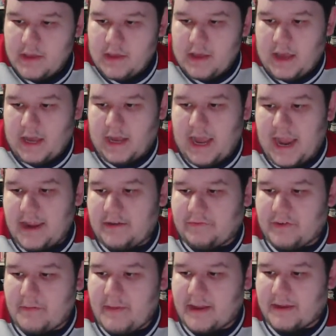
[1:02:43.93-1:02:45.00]
I had a
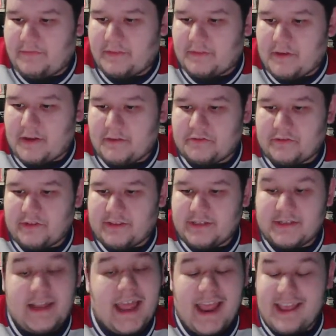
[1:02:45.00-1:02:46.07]
friend back in 5th grade who was really
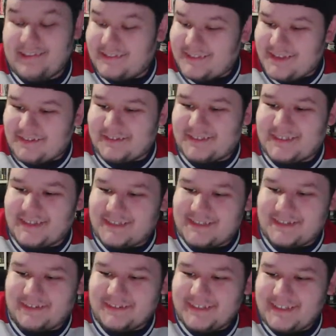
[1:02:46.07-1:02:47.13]
into it. Hey, let's go,
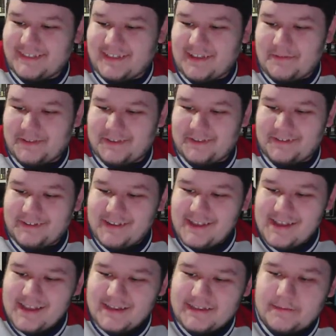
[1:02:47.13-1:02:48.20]
Salty W.
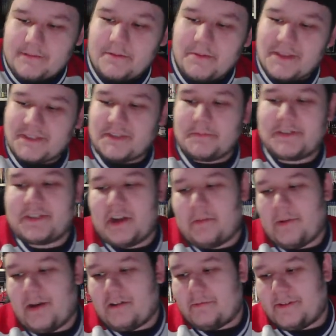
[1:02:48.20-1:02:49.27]
WWE is so much star
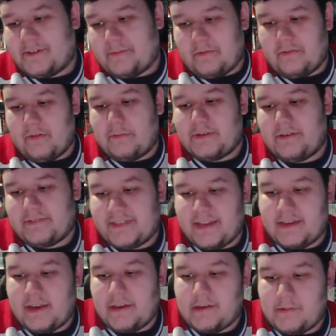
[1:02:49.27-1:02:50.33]
power, would be smart for MJF
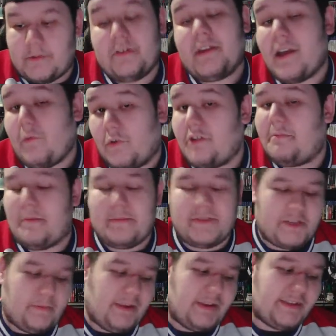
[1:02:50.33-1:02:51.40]
staying in AEW. It would be
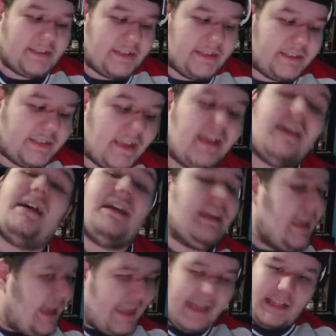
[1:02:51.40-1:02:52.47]
Mr. Beanus, because
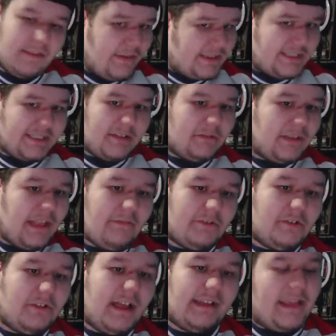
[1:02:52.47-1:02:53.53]
he elevates his own
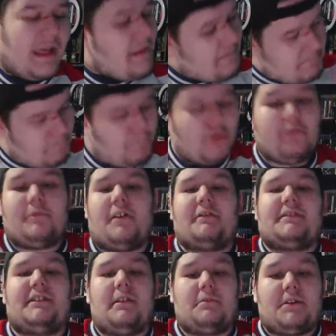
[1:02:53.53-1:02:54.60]
level, and then, boom,
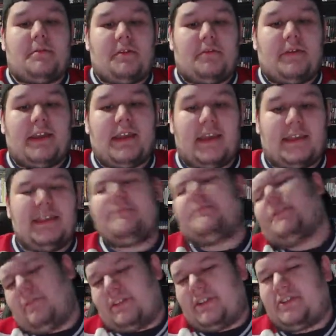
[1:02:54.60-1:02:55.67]
goes to WWE. And even
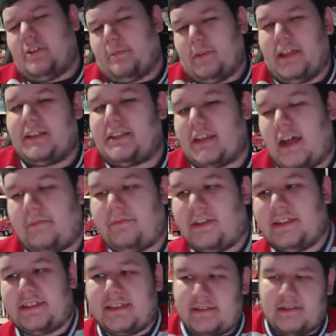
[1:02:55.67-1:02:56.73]
though it's Triple H and not
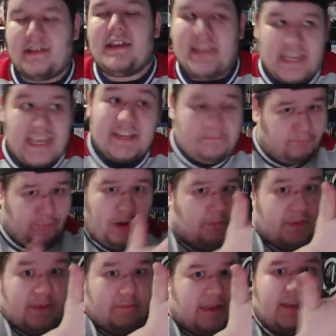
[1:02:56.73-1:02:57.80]
Vince, and he'd
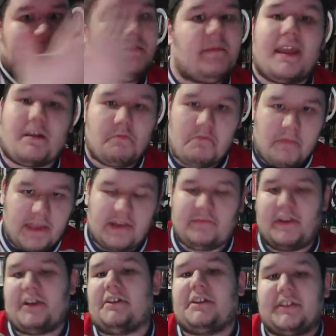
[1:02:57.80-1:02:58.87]
probably immediately make him a main
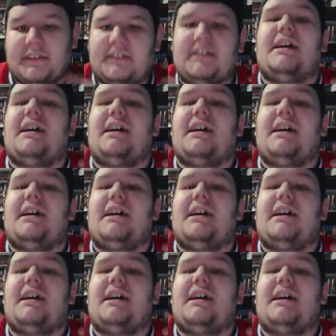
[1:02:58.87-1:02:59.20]
eventer, because